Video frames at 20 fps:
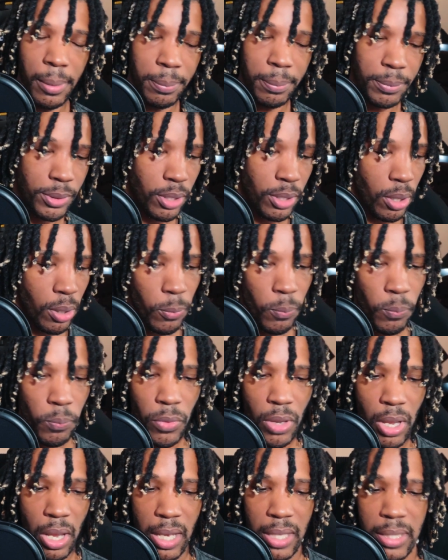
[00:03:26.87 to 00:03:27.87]
So
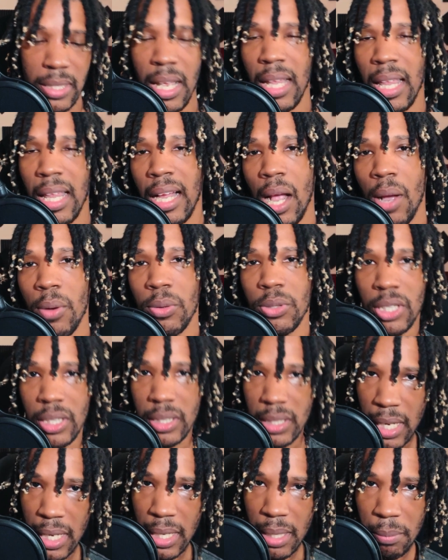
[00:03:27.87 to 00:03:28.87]
it's not like I was just
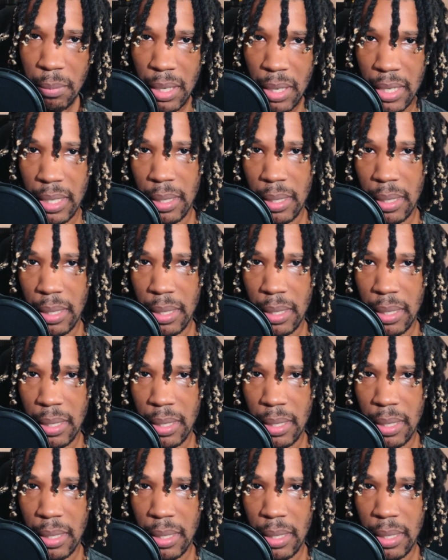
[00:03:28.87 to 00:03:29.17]
getting the money